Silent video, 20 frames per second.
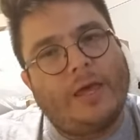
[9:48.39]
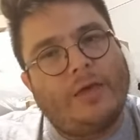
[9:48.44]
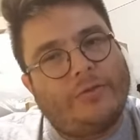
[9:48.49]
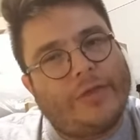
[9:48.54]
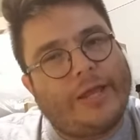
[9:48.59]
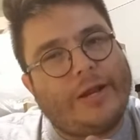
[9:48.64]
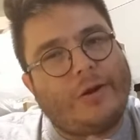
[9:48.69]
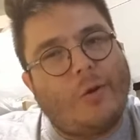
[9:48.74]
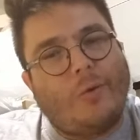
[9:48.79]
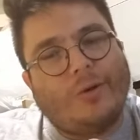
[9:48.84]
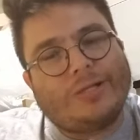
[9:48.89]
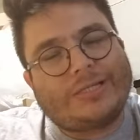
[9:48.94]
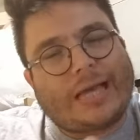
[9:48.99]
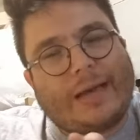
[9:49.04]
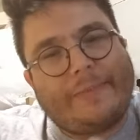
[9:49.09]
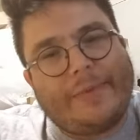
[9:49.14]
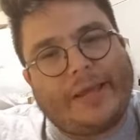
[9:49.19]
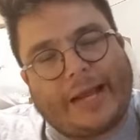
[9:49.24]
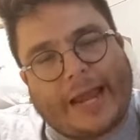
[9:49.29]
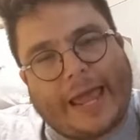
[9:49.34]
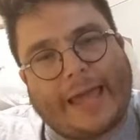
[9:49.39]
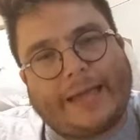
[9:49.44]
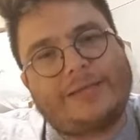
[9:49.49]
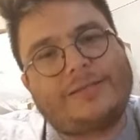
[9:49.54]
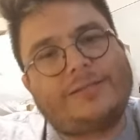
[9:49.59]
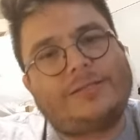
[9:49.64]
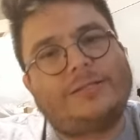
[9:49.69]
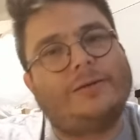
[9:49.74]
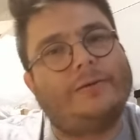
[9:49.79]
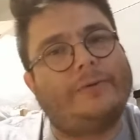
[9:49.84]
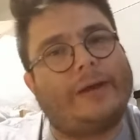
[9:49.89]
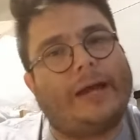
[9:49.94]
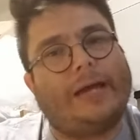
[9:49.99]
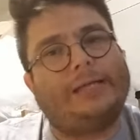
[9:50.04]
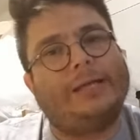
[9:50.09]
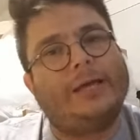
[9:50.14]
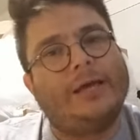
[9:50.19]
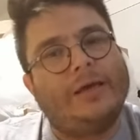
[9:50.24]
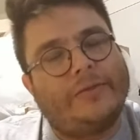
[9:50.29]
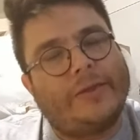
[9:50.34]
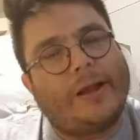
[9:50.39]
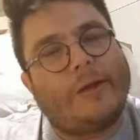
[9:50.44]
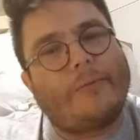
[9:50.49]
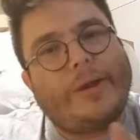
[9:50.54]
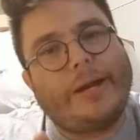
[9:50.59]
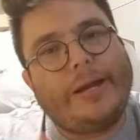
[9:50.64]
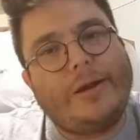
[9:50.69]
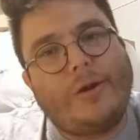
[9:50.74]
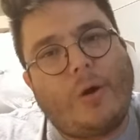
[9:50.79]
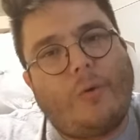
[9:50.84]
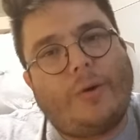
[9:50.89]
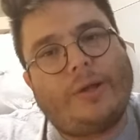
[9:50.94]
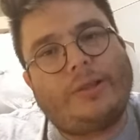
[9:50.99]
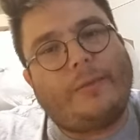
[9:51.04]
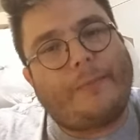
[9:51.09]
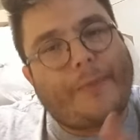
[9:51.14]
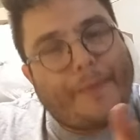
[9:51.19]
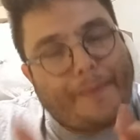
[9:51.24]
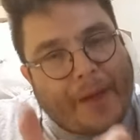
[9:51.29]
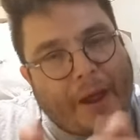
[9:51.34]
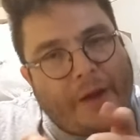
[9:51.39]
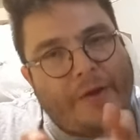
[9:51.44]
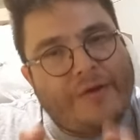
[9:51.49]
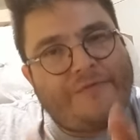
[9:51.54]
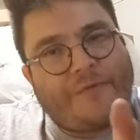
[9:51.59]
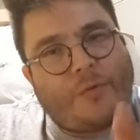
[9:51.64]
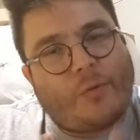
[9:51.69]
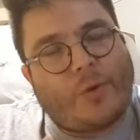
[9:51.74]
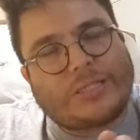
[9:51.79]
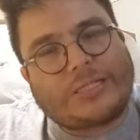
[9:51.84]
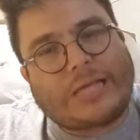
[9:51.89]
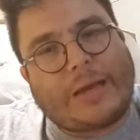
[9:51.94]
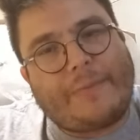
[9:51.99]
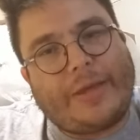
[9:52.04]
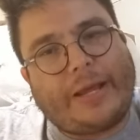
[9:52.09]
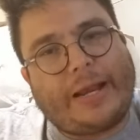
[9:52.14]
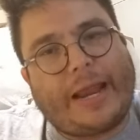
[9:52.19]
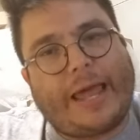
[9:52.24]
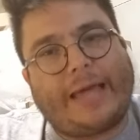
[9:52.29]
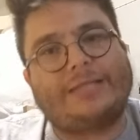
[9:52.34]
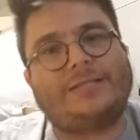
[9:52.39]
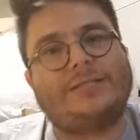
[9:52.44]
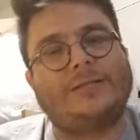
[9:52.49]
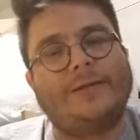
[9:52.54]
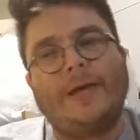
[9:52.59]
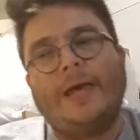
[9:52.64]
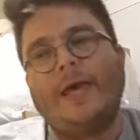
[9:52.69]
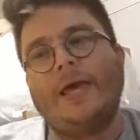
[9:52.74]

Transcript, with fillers: They know what's coming next, right? They already know what they're preparing for. What's coming next?